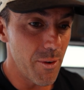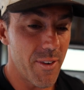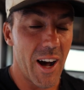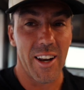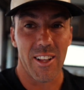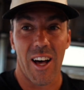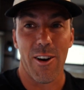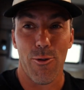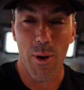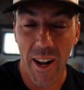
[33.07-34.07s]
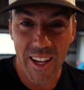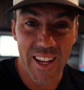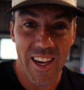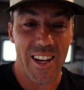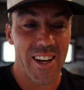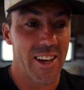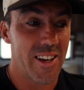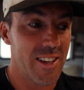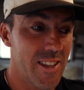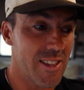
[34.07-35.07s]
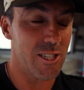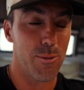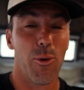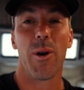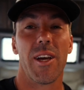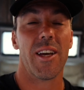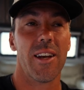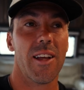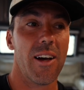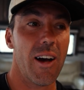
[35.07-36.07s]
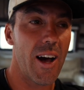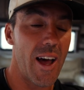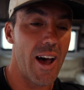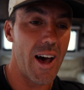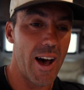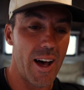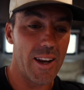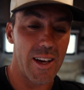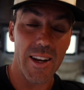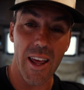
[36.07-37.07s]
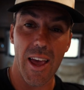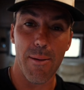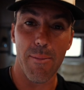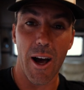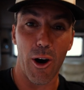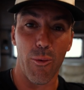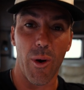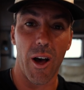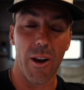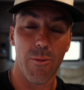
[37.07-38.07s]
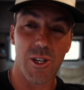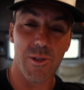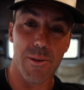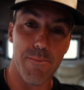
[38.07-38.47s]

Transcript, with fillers: We've gotten a lot of running in. This morning, I had an eight mile run, which was